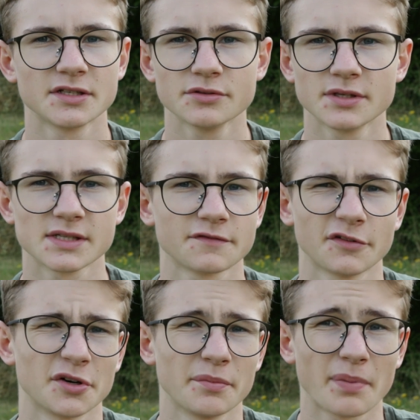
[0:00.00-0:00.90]
do this
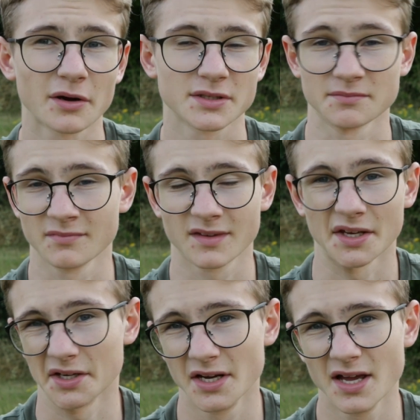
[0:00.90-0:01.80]
for about
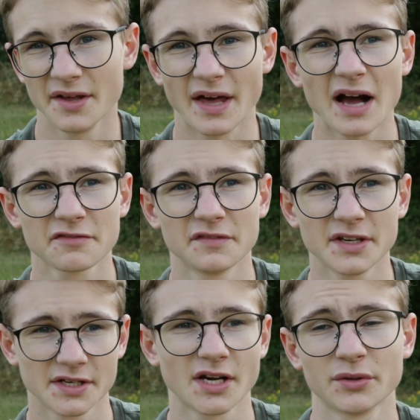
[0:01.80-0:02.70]
half a
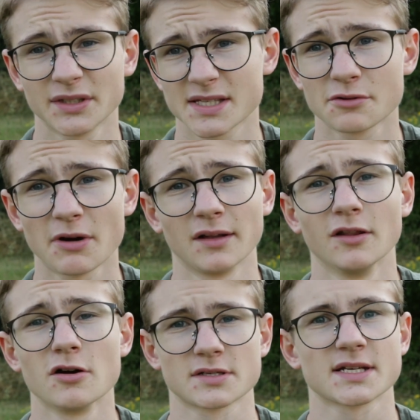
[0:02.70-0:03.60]
year now, and that's quite a
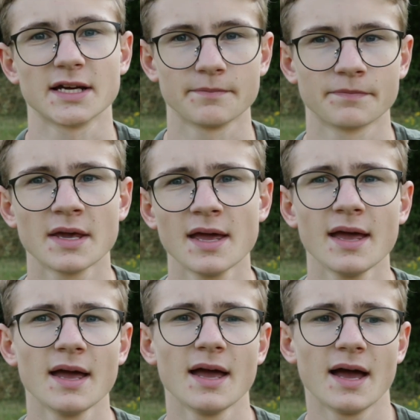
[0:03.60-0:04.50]
long time.
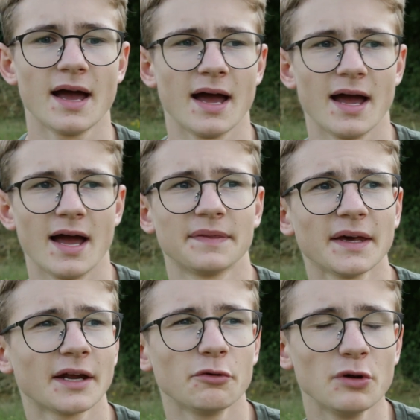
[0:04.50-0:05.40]
And
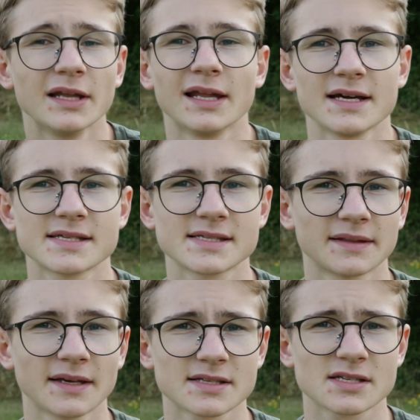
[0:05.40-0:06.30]
then I realized
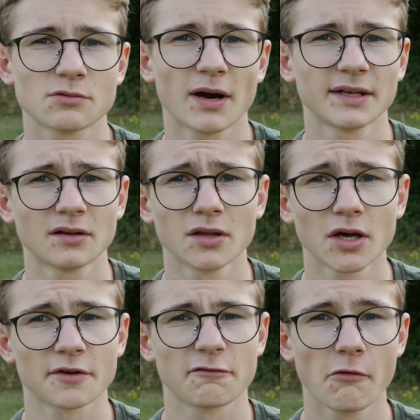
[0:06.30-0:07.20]
that there's quite a
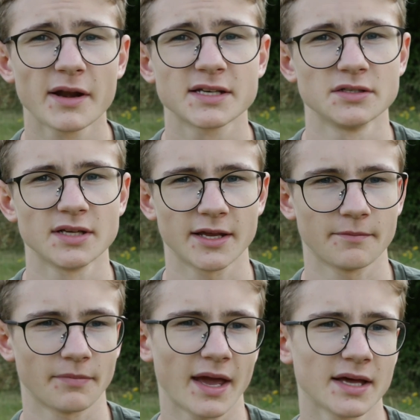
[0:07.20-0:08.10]
lot of wind today,
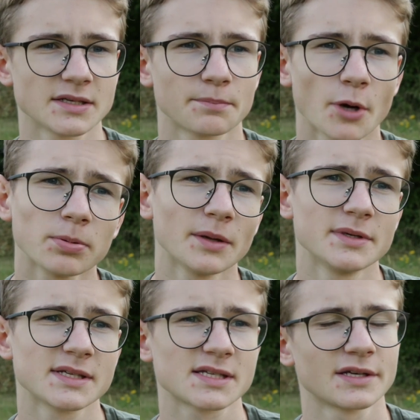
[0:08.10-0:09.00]
and the problem
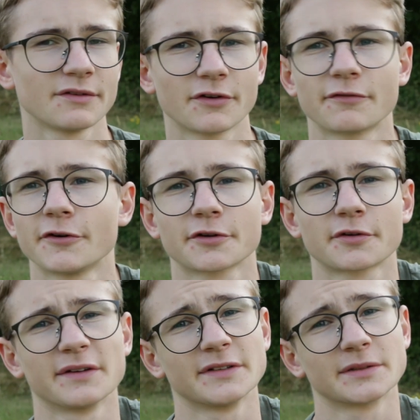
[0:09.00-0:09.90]
is, if you're
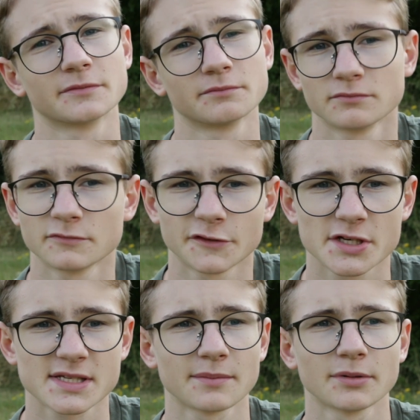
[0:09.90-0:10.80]
photographing, for
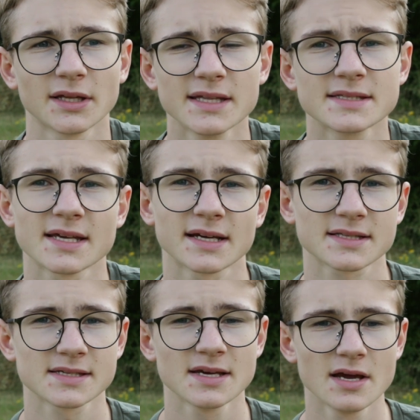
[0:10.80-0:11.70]
example,
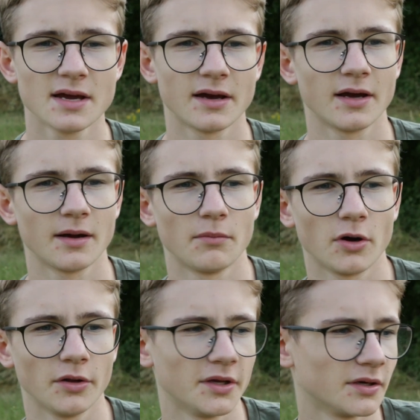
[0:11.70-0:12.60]
insects
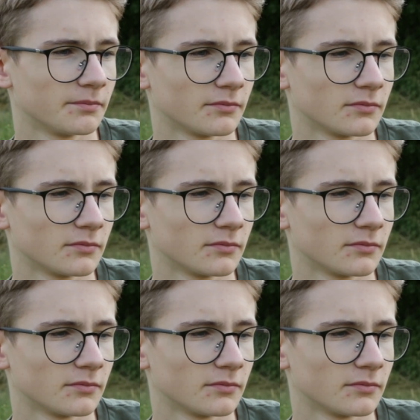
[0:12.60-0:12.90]
on a